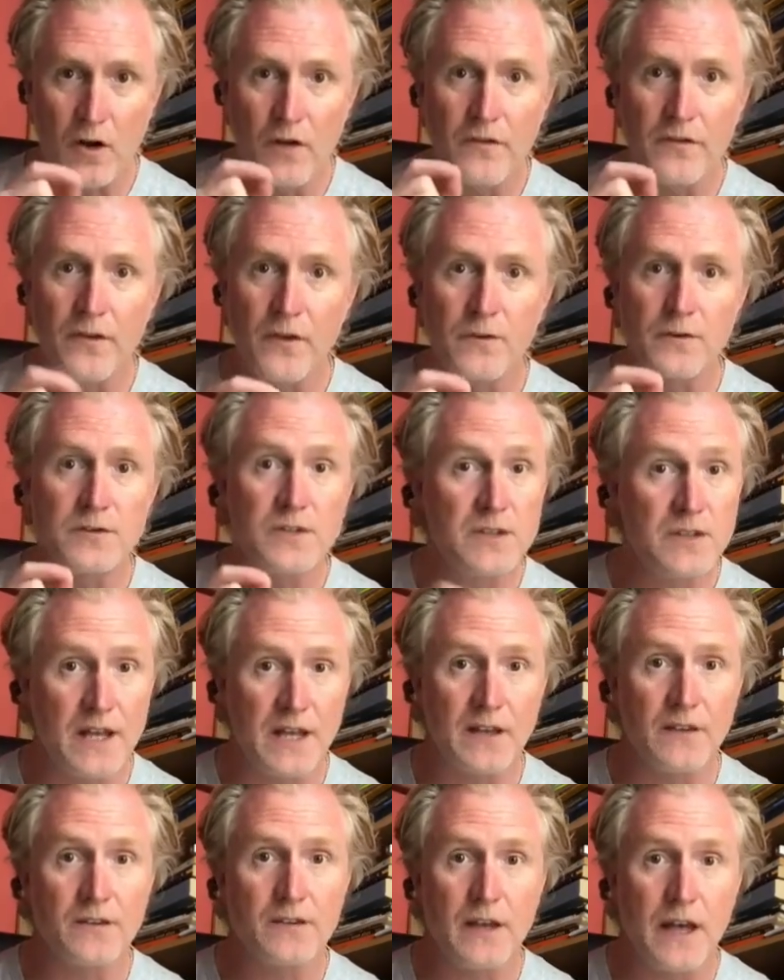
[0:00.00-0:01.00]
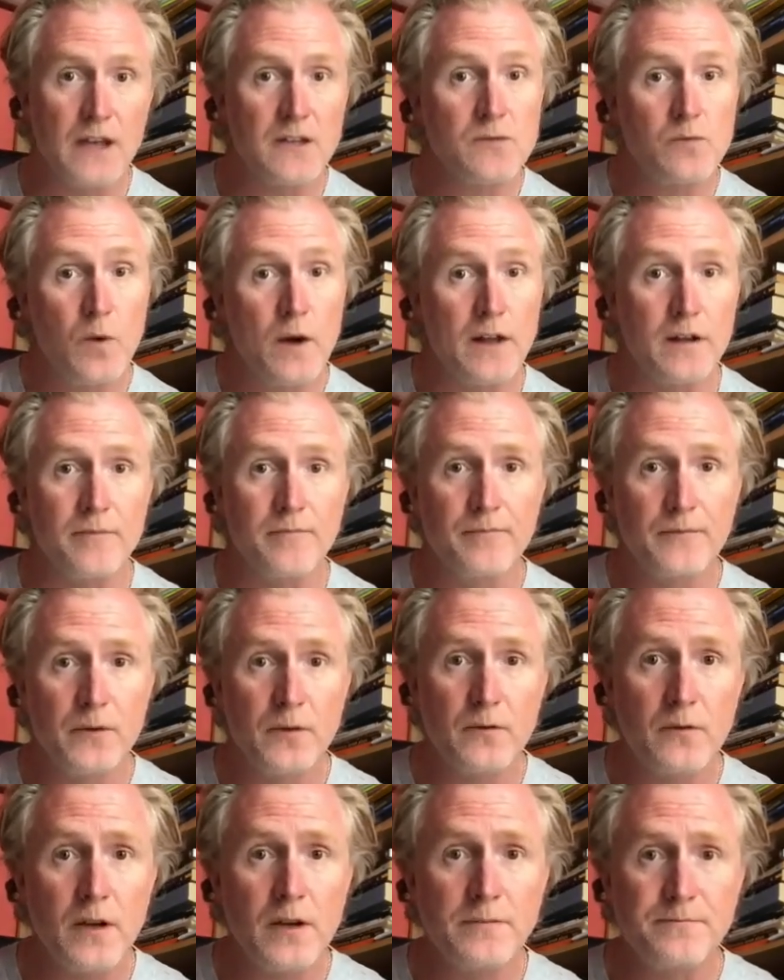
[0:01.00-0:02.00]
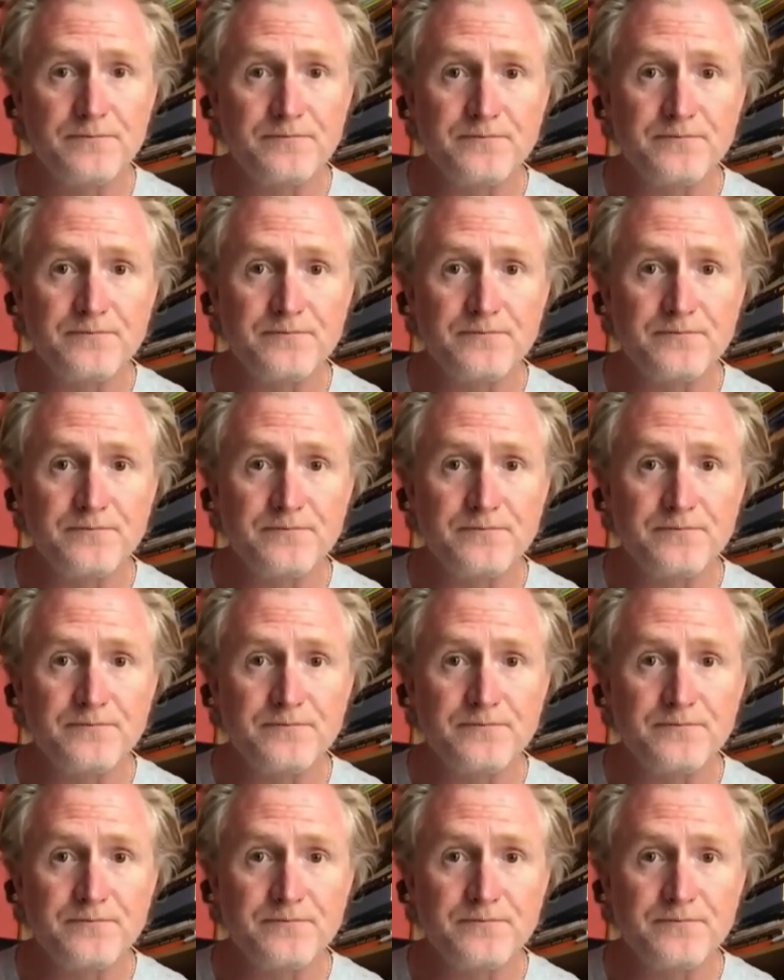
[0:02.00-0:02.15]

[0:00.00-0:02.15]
on those things as well, all right?